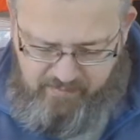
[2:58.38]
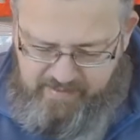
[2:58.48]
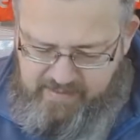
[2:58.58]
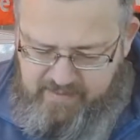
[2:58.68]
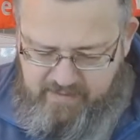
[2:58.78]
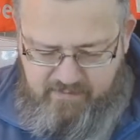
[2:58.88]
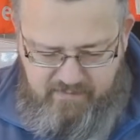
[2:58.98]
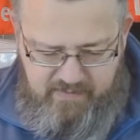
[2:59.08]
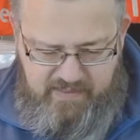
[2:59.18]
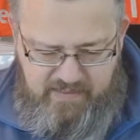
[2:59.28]
we need
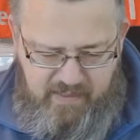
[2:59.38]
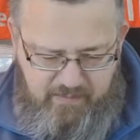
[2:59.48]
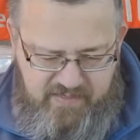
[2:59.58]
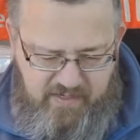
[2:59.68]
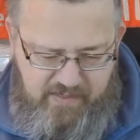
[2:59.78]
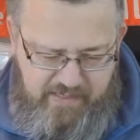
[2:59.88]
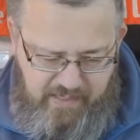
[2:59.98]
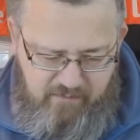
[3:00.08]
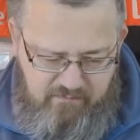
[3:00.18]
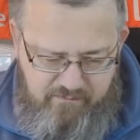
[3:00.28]
this upside
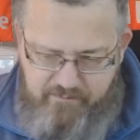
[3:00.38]
down.